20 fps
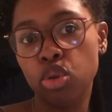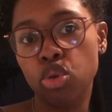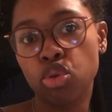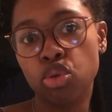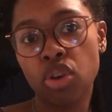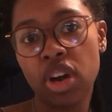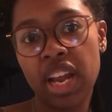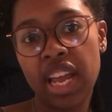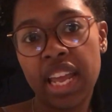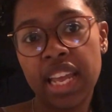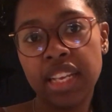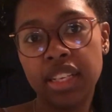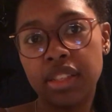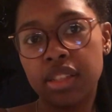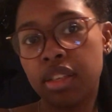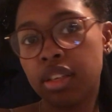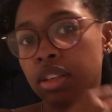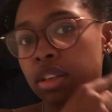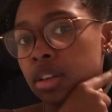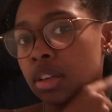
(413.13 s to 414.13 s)

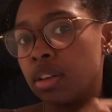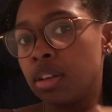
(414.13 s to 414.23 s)
Great.